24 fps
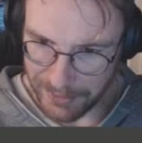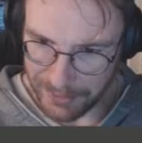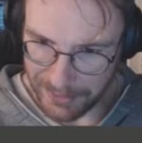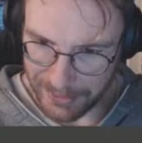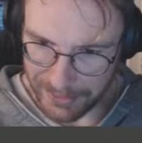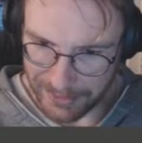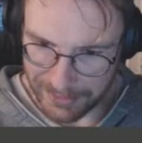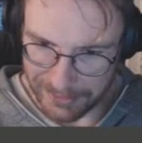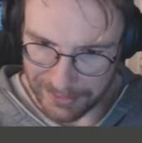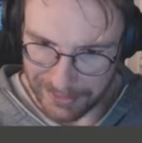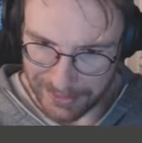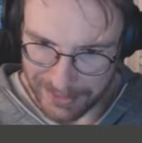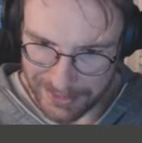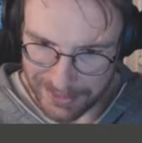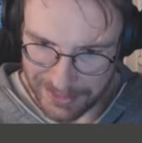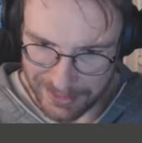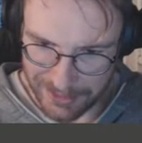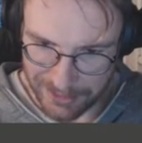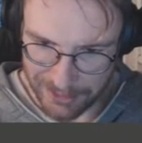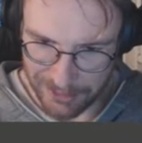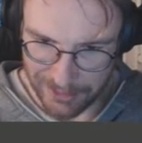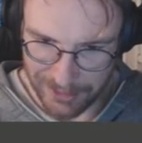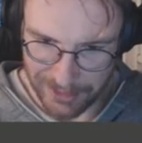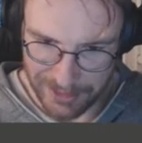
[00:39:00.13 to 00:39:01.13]
headlights,
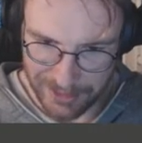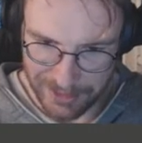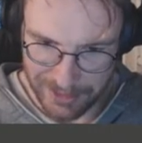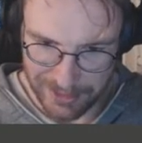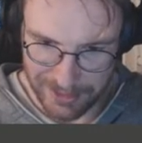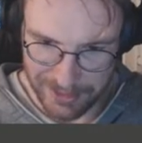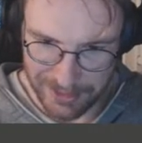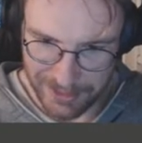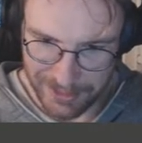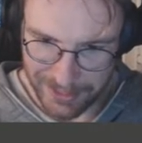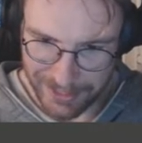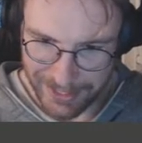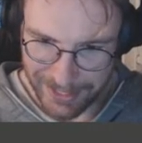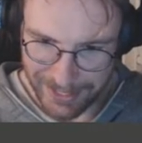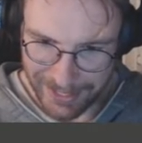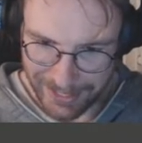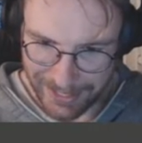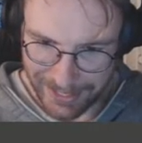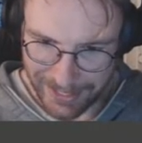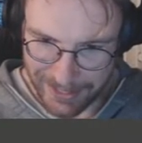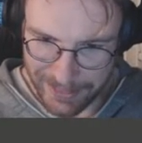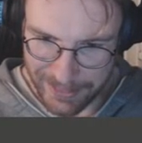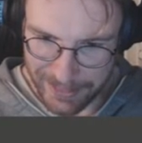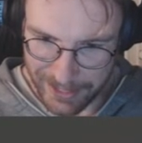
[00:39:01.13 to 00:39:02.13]
as you can see.
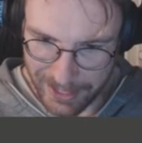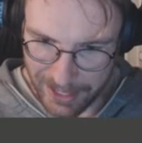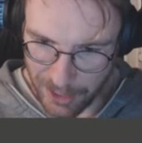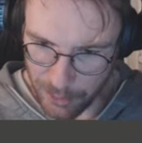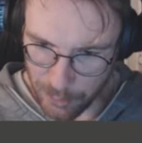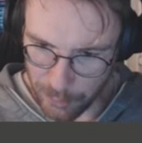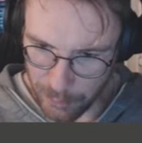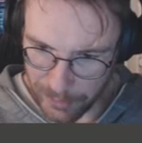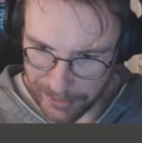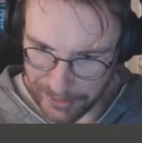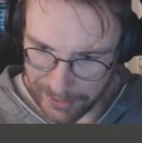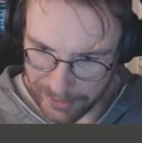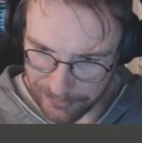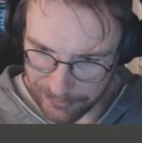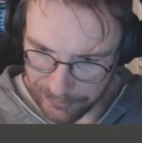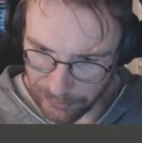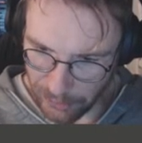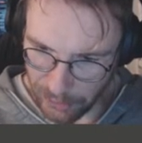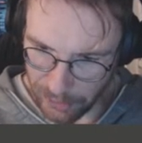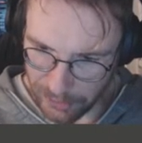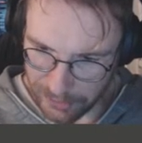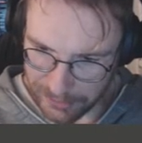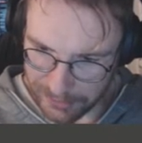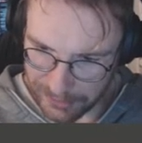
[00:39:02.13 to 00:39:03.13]
And now we have
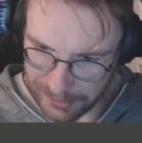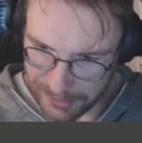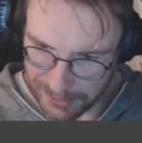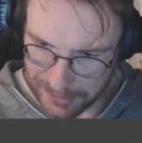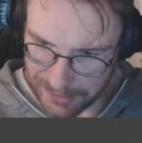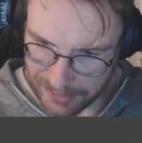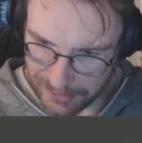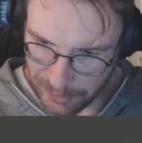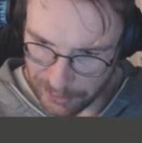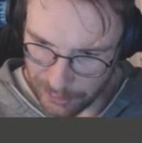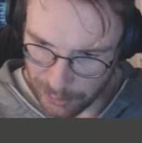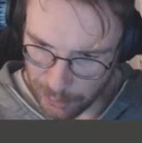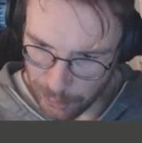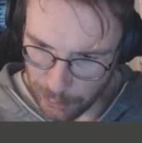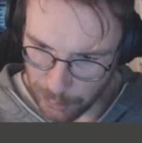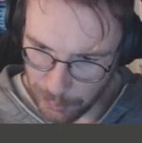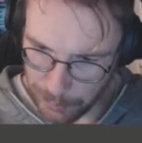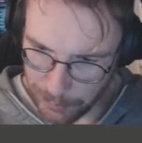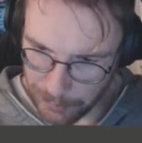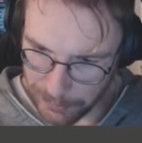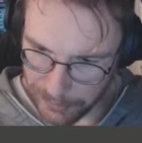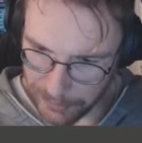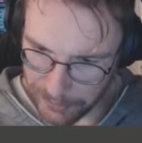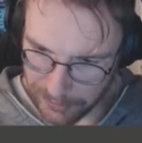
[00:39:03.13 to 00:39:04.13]
all these
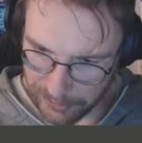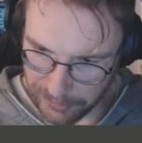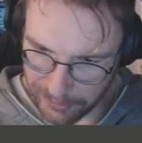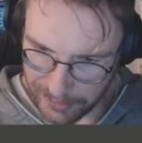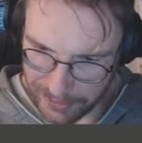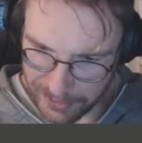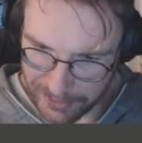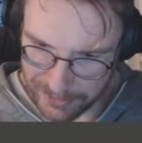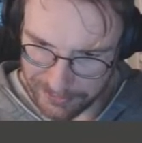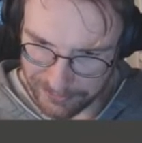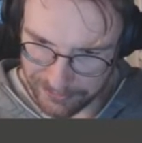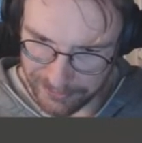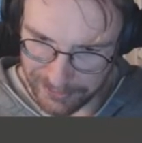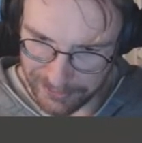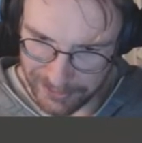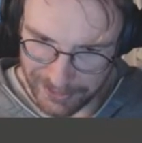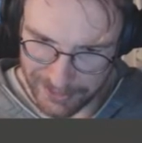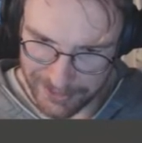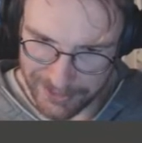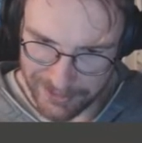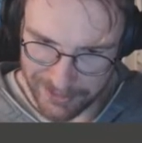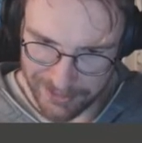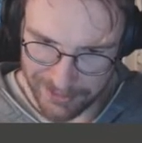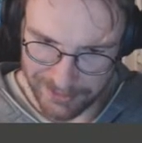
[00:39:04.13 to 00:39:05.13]
super aggressive
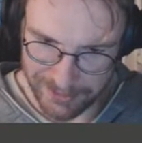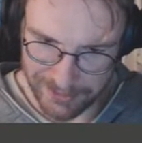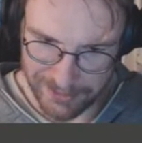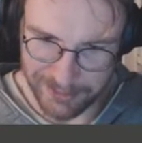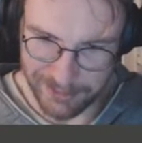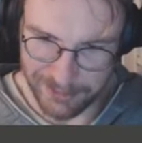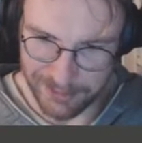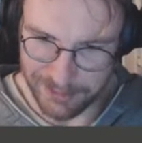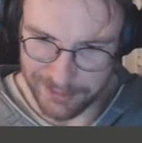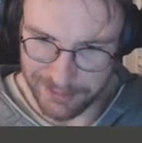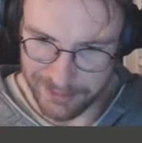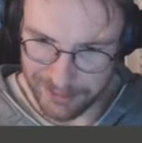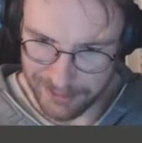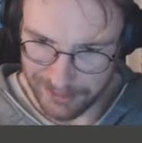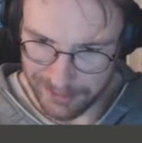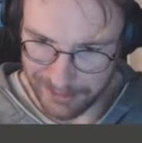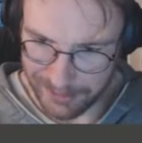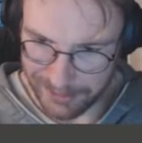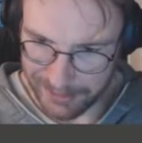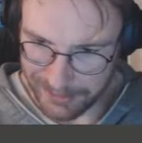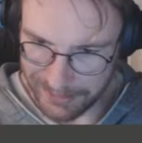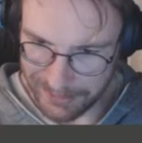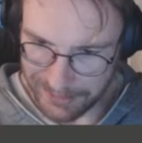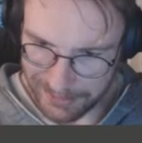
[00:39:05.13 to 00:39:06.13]
lines in cars.
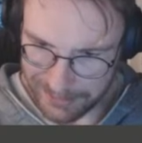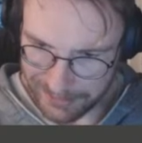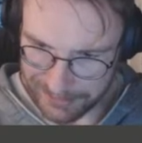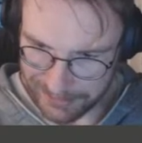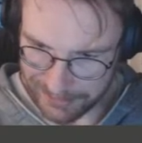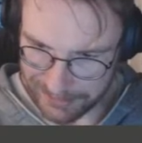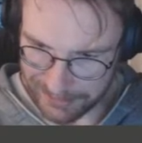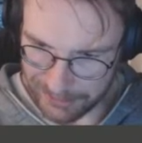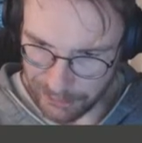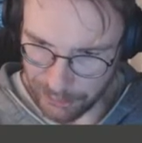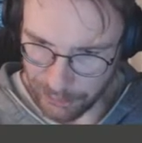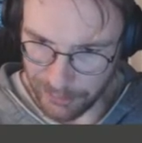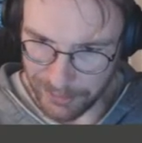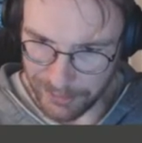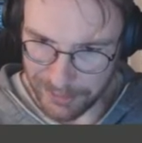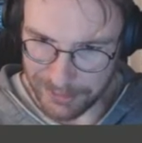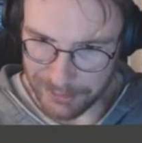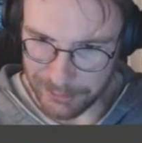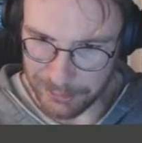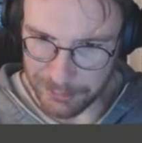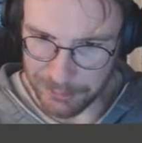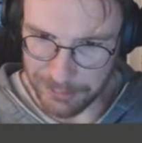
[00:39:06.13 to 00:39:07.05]
Like they're trying to